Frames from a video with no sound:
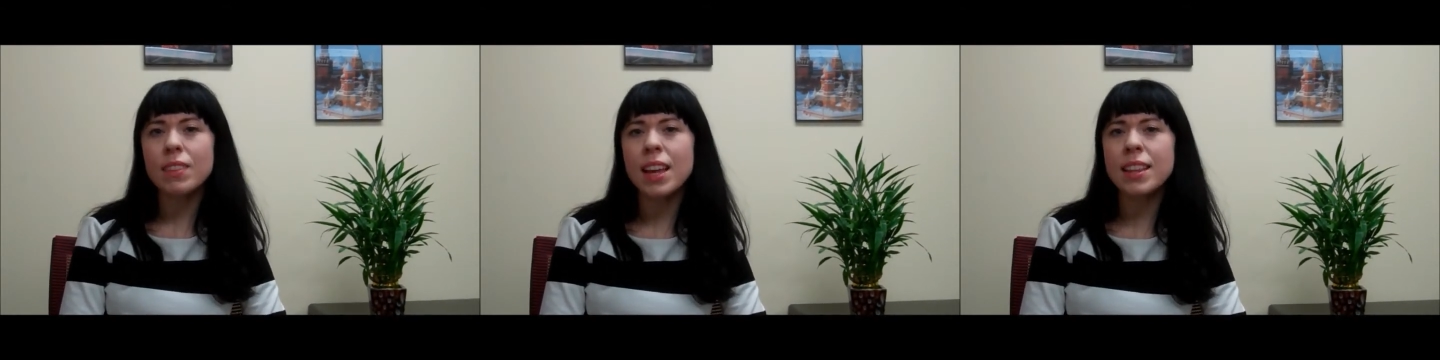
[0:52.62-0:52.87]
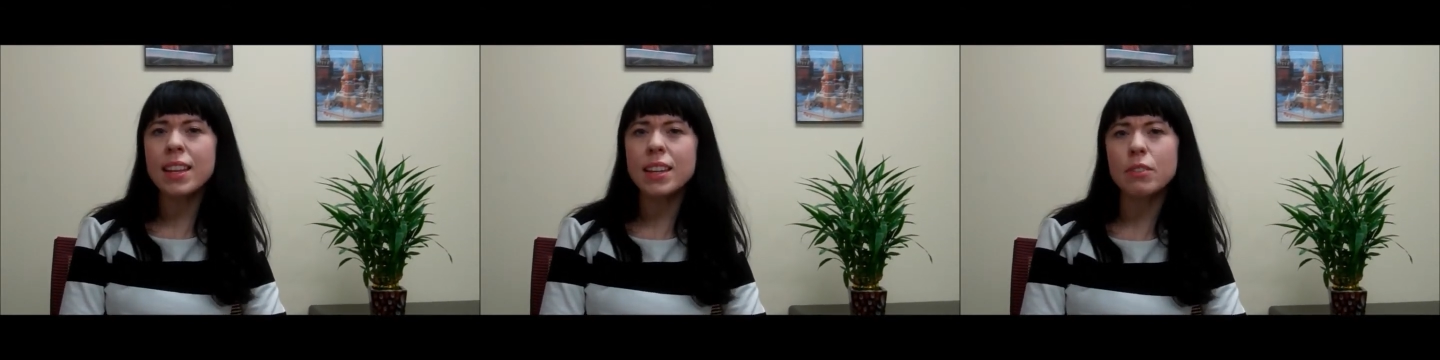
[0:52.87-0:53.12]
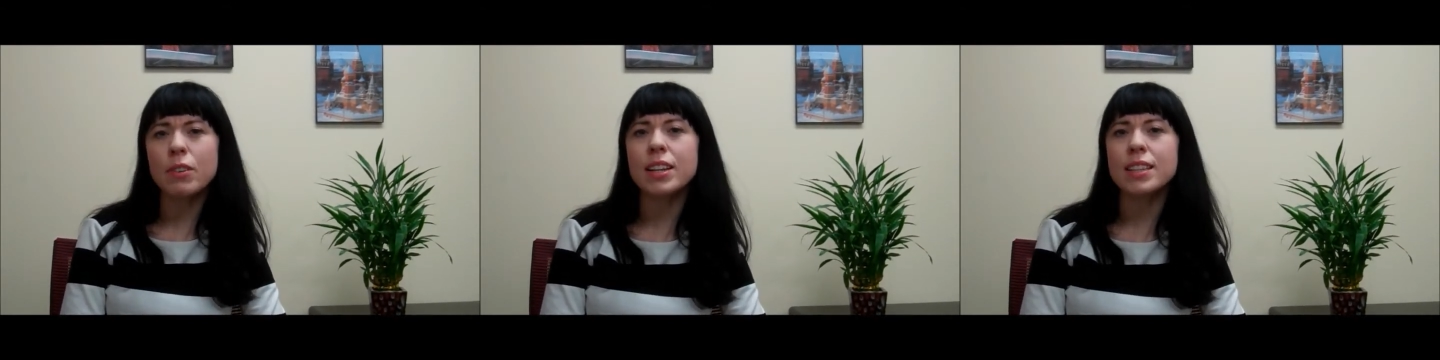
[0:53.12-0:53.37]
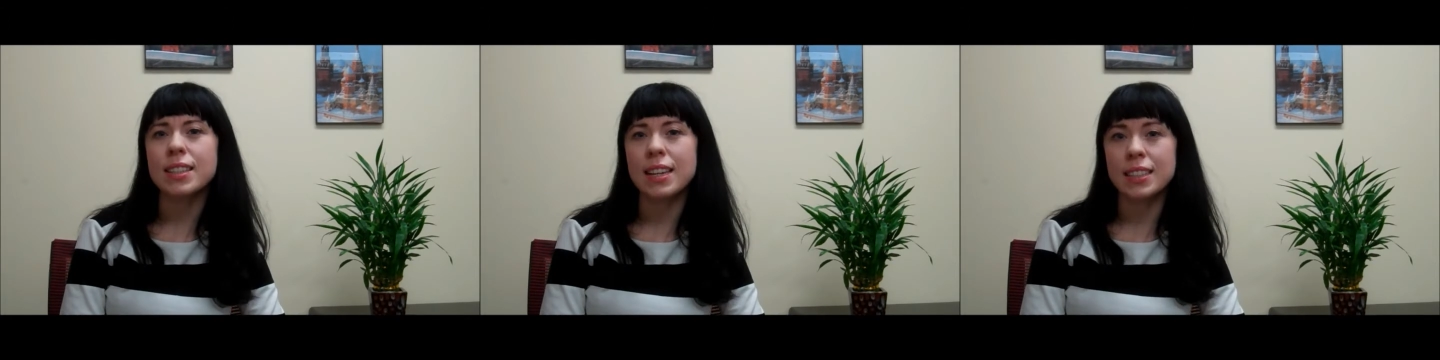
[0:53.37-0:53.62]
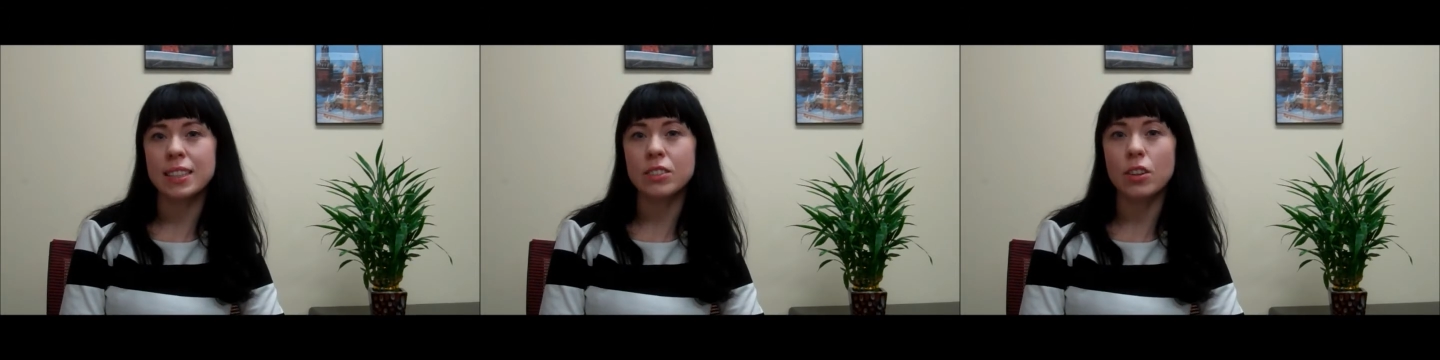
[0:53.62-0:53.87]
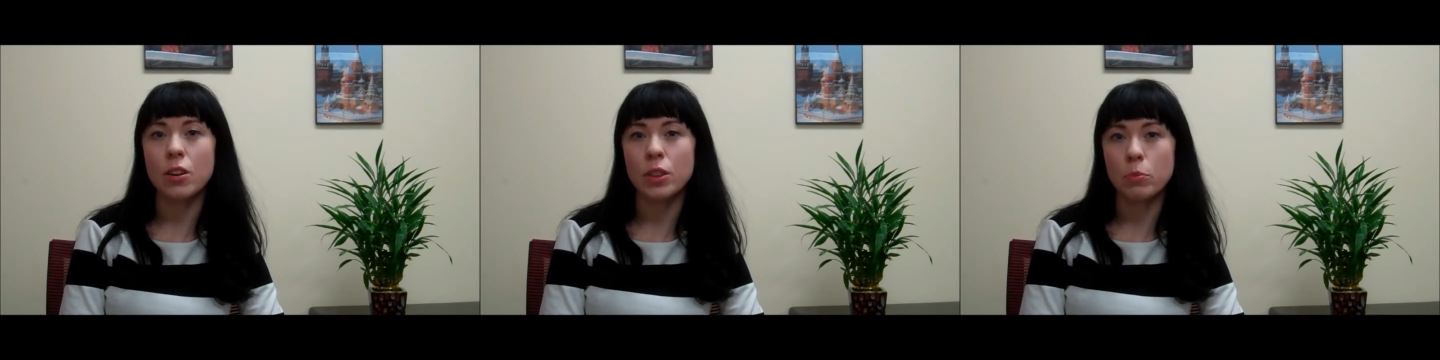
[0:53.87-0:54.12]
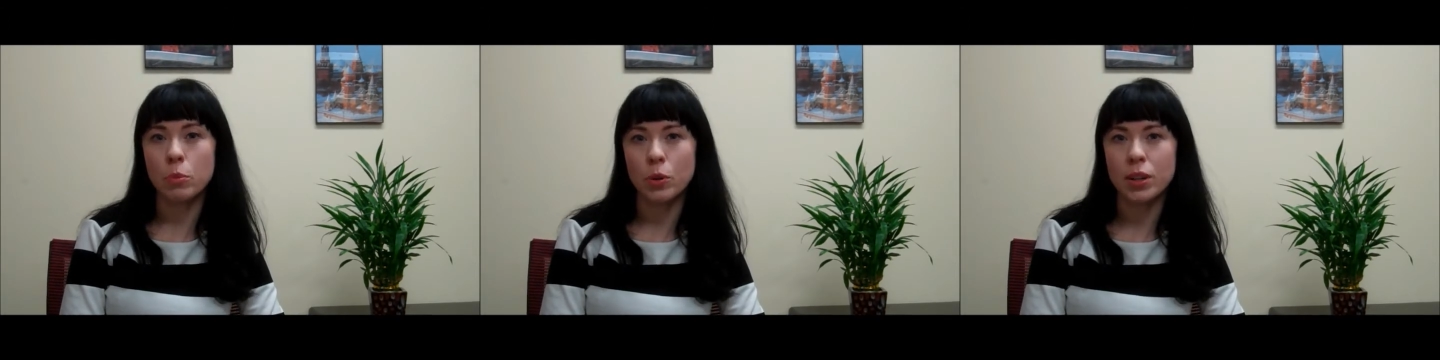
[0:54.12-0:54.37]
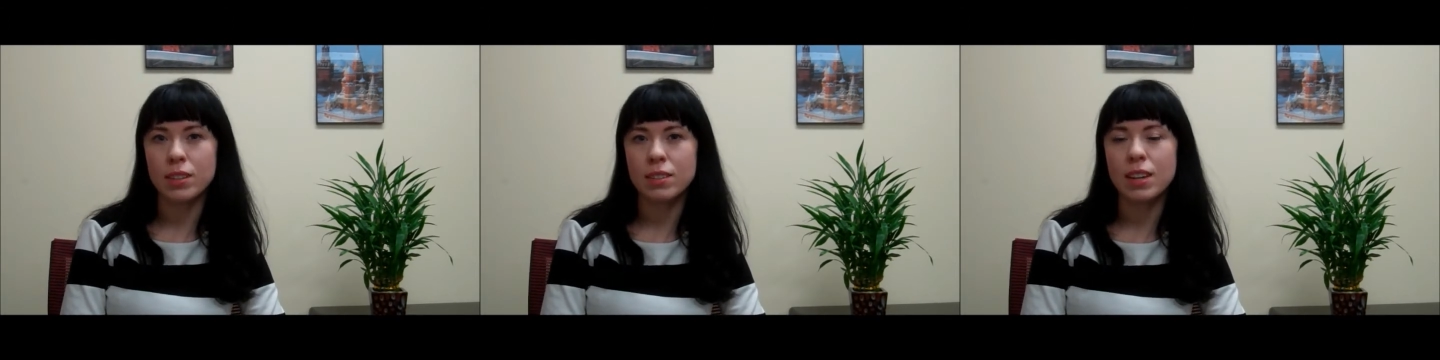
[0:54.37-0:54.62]
And then I write a sentence on the
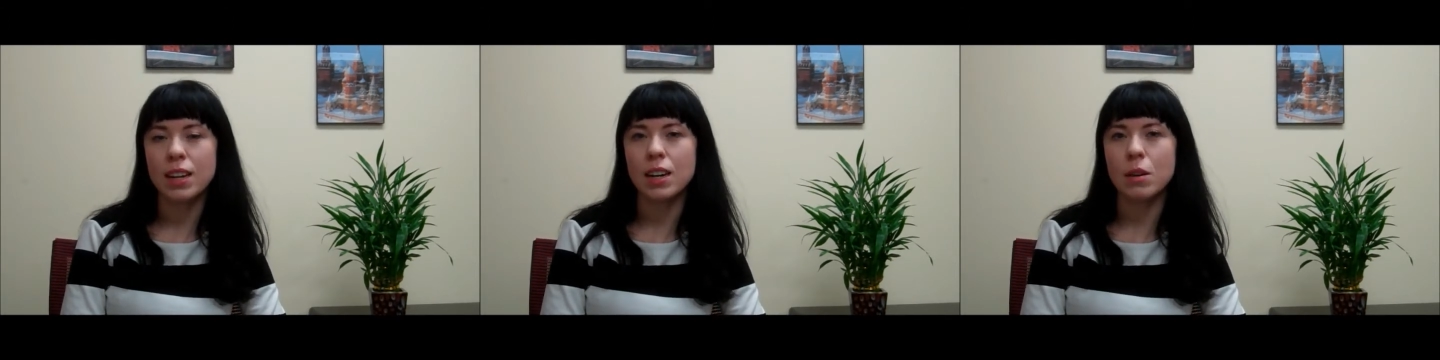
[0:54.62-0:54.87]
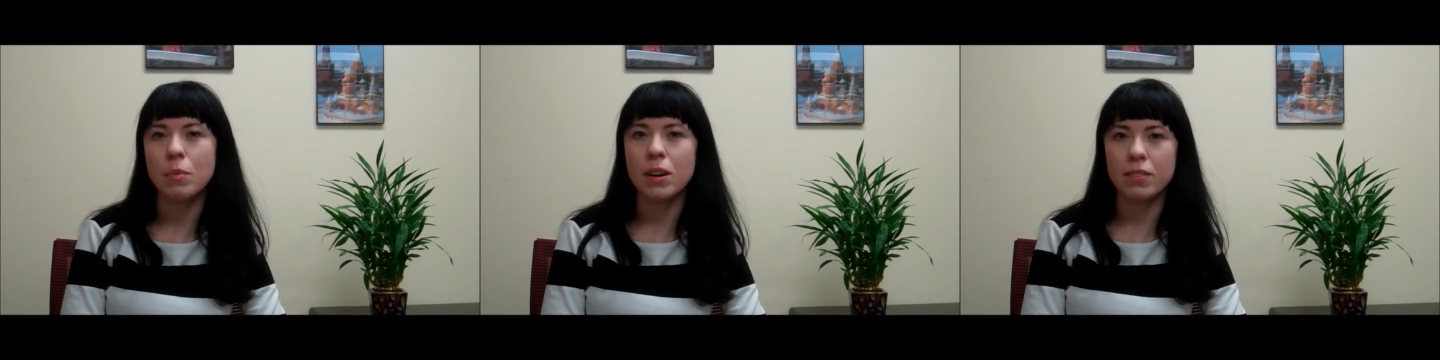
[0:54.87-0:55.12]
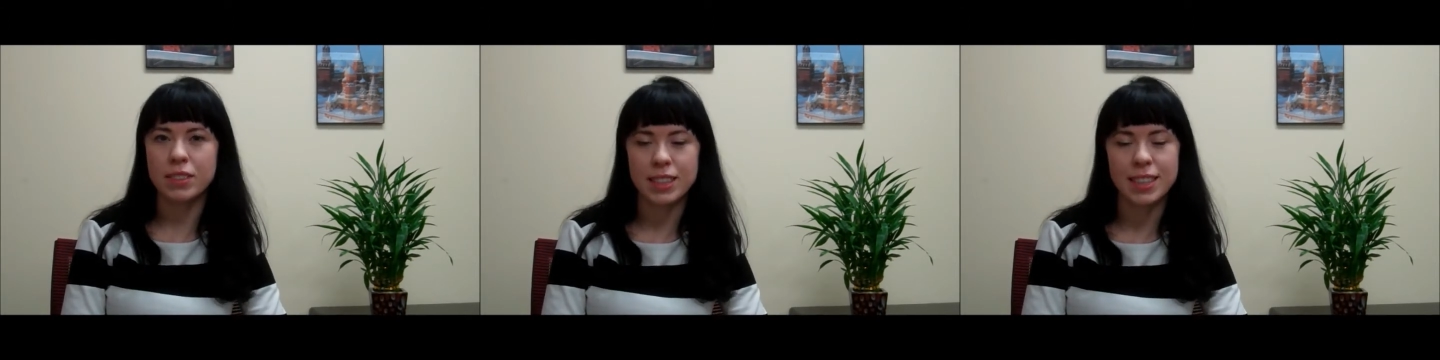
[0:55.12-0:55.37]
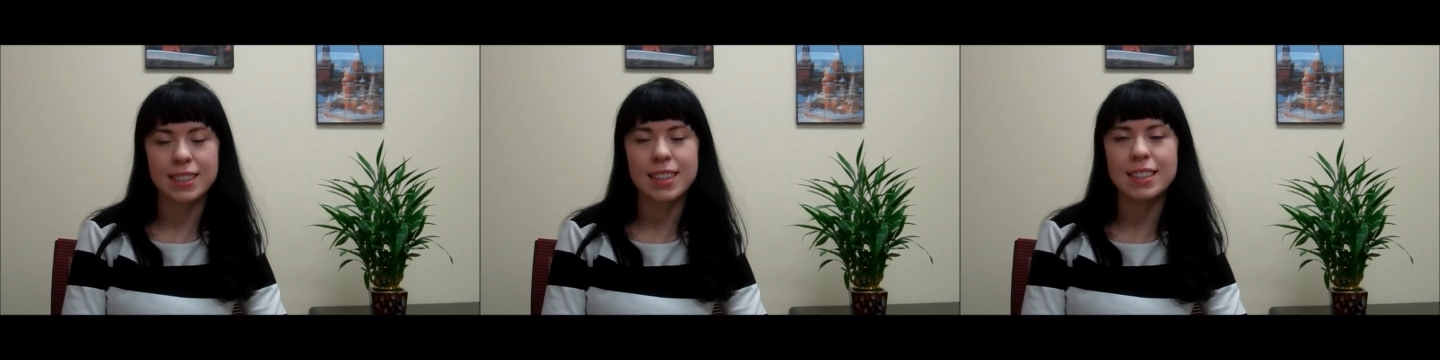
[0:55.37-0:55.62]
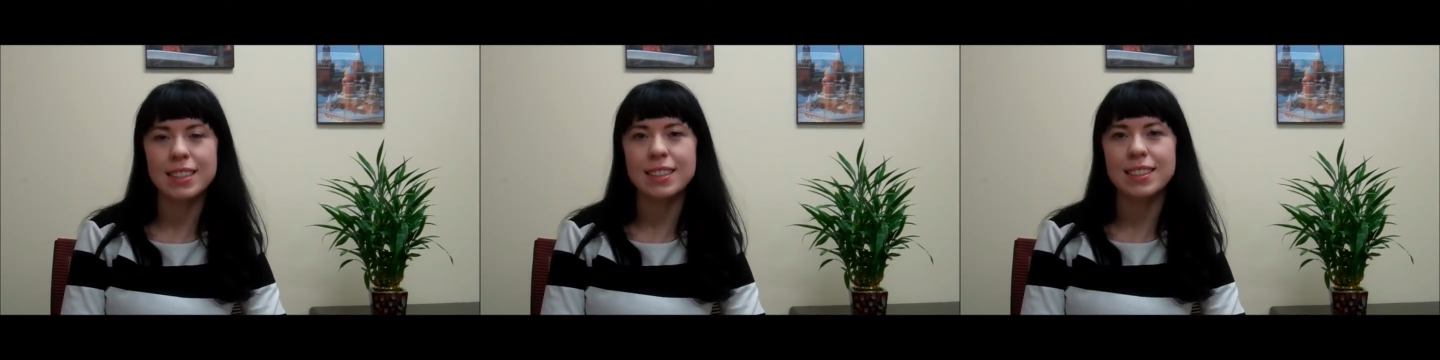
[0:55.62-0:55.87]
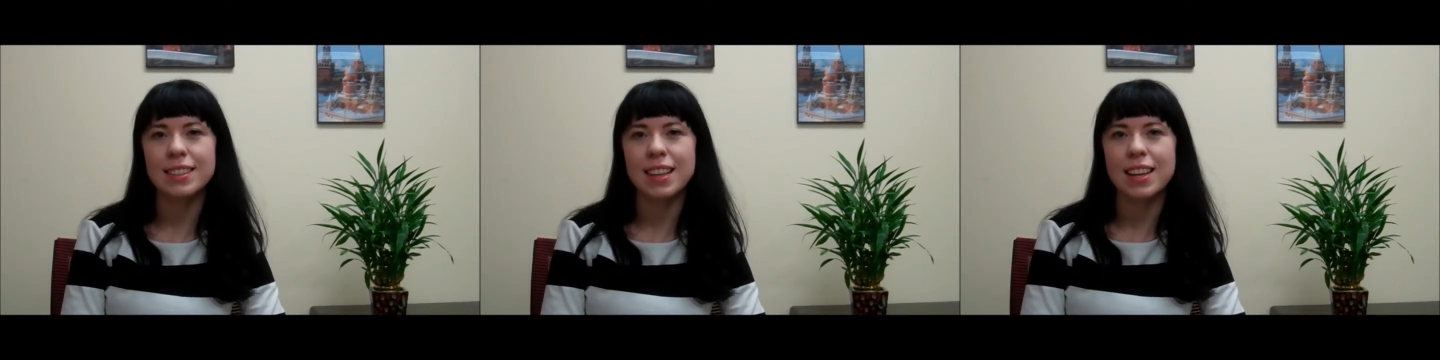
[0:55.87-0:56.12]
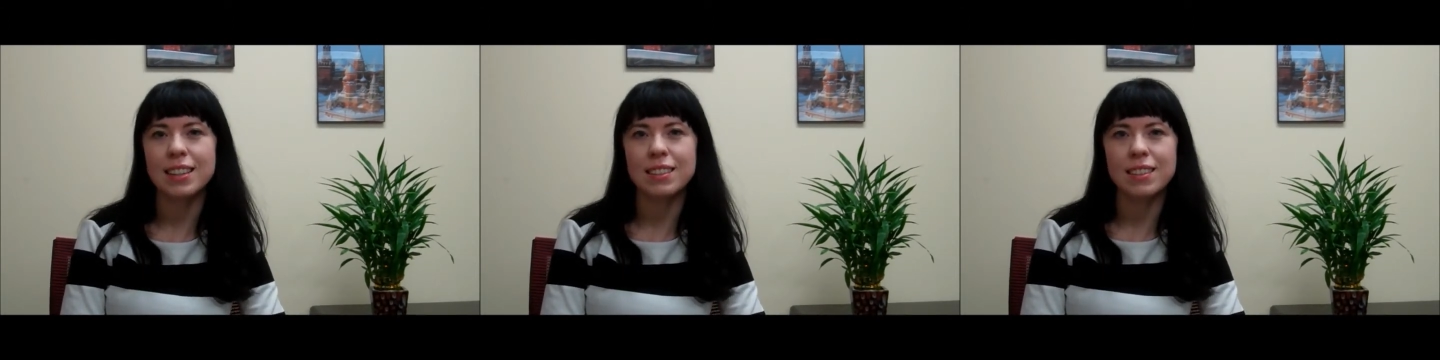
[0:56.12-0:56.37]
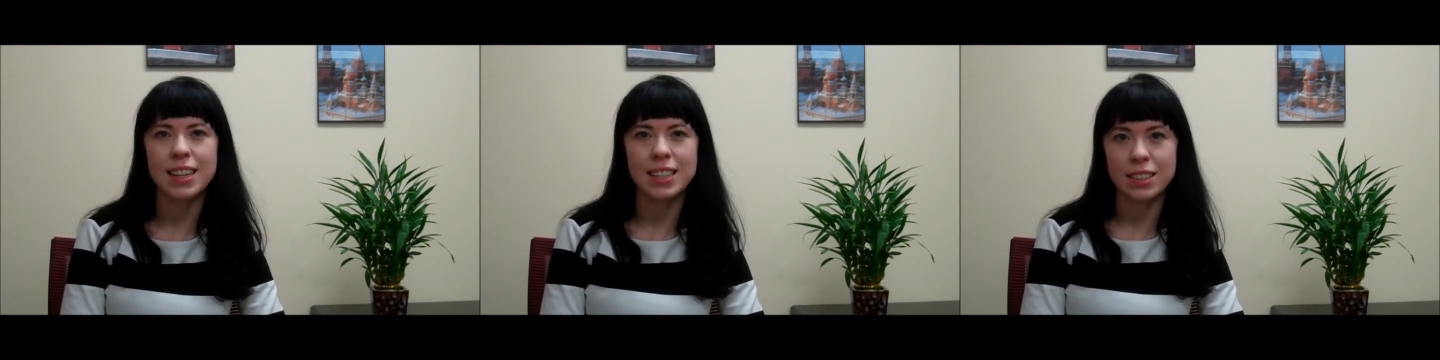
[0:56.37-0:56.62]
board, um, obviously a sentence that
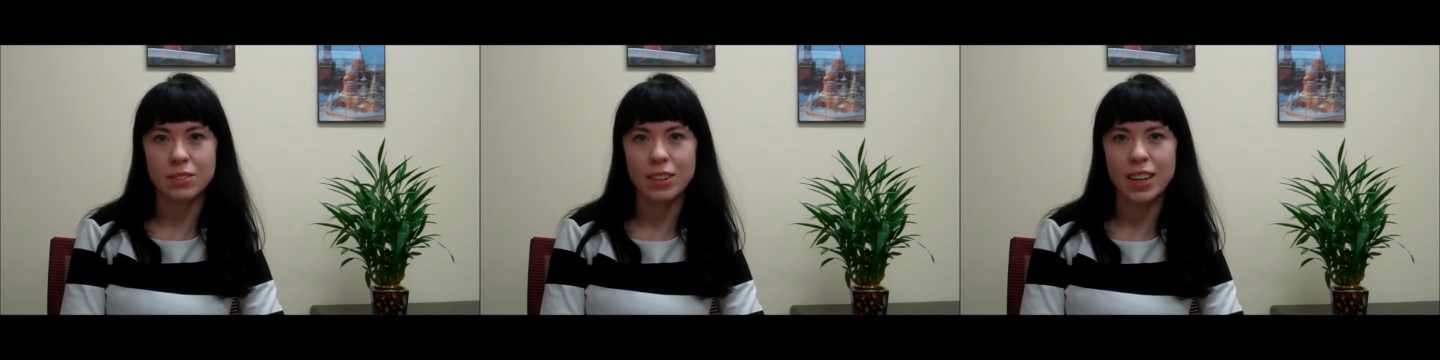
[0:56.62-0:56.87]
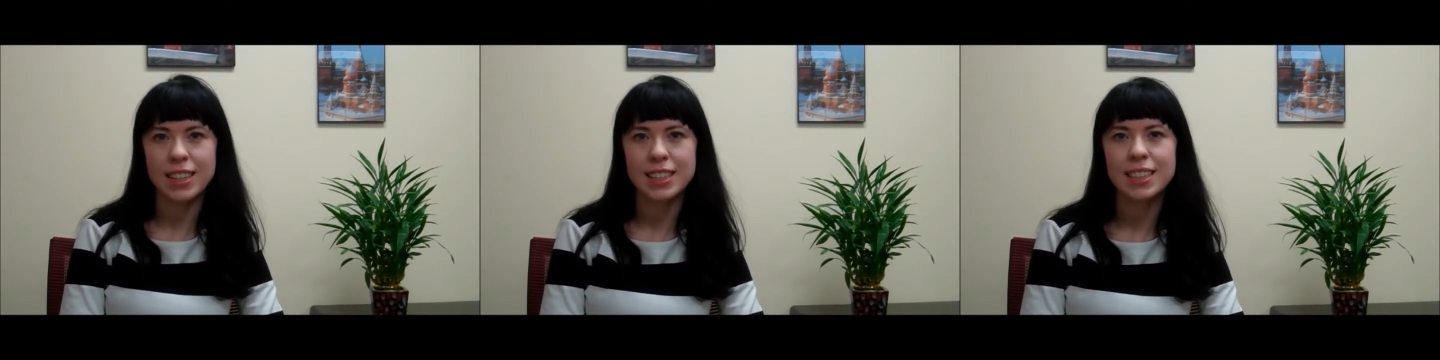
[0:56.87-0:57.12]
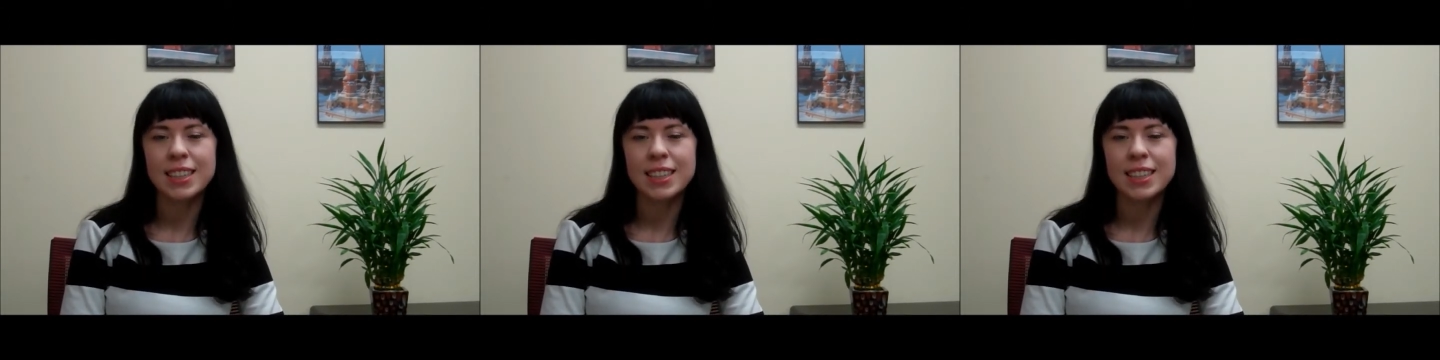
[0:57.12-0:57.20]
they didn't write